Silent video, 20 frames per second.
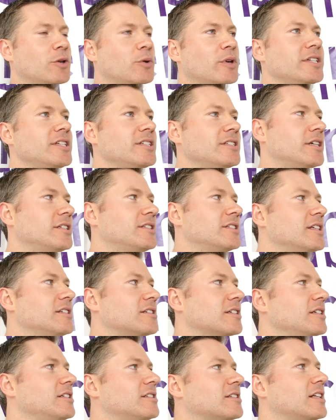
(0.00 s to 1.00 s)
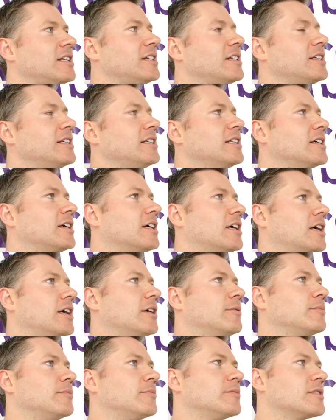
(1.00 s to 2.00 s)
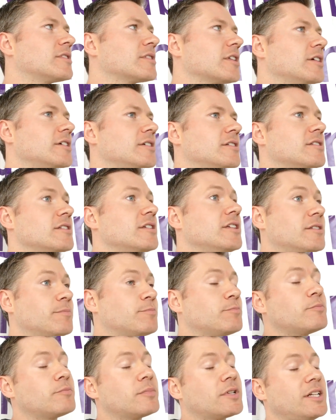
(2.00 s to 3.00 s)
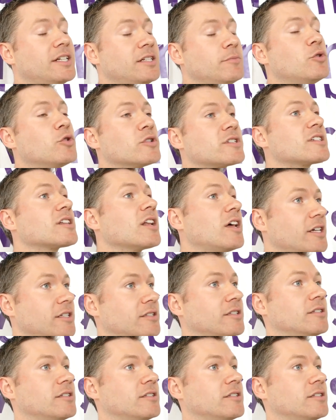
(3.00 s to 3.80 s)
Well, he's clearly slightly. He's clearly more slight